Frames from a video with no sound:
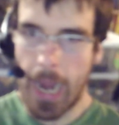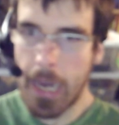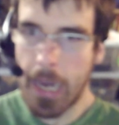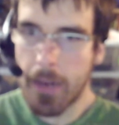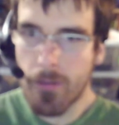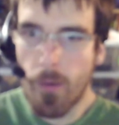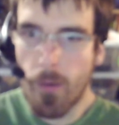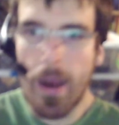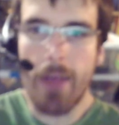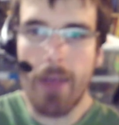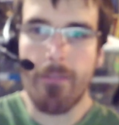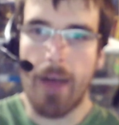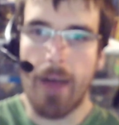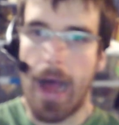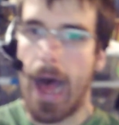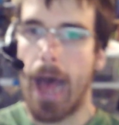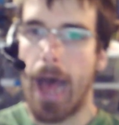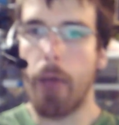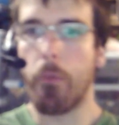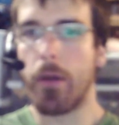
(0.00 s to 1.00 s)
his wife,
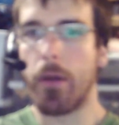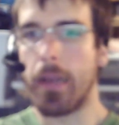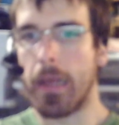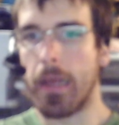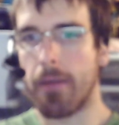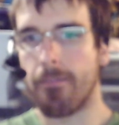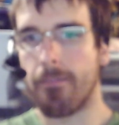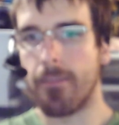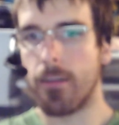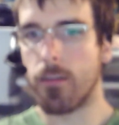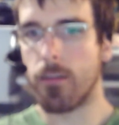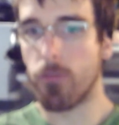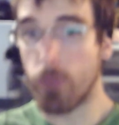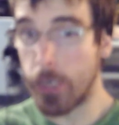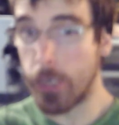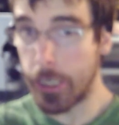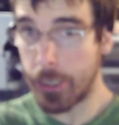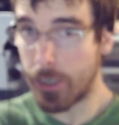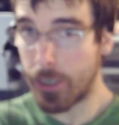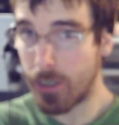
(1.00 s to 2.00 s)
I wouldn't have the
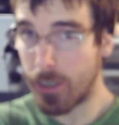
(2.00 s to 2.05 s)
Switch.